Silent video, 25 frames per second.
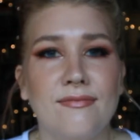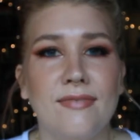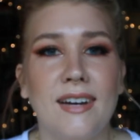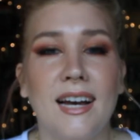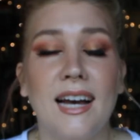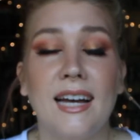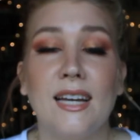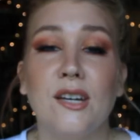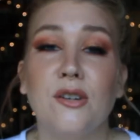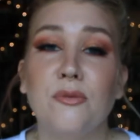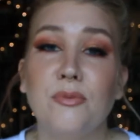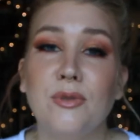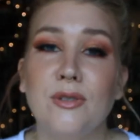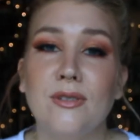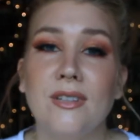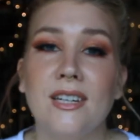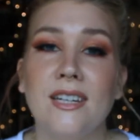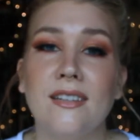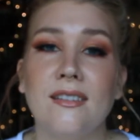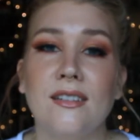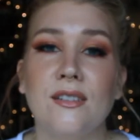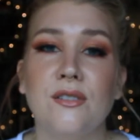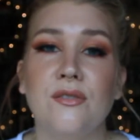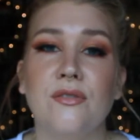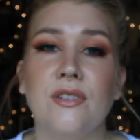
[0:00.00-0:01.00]
I hope you
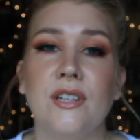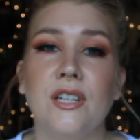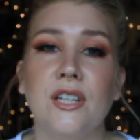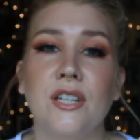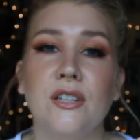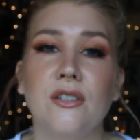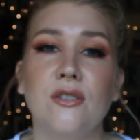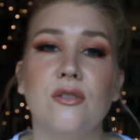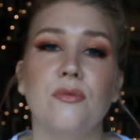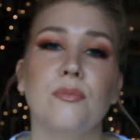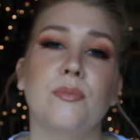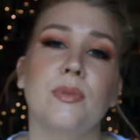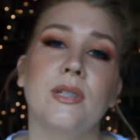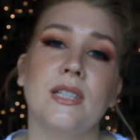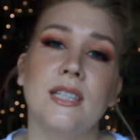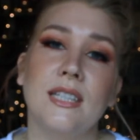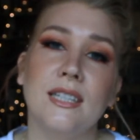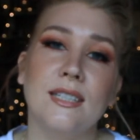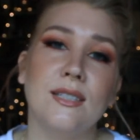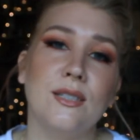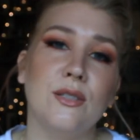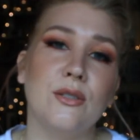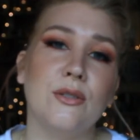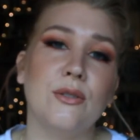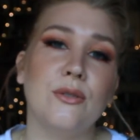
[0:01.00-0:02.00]
liked this video.
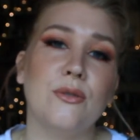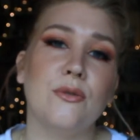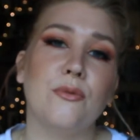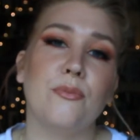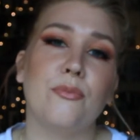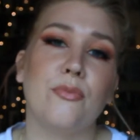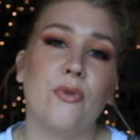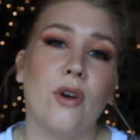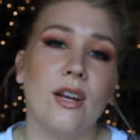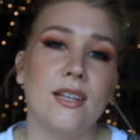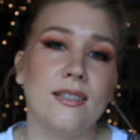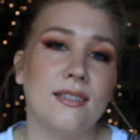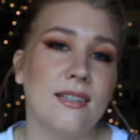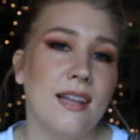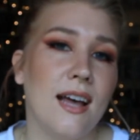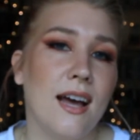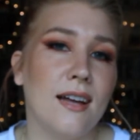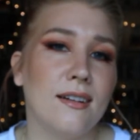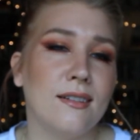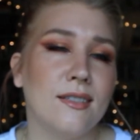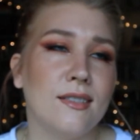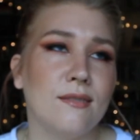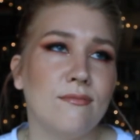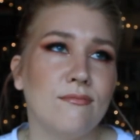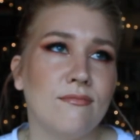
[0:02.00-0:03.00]
Please do press
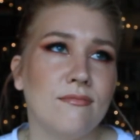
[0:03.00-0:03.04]
that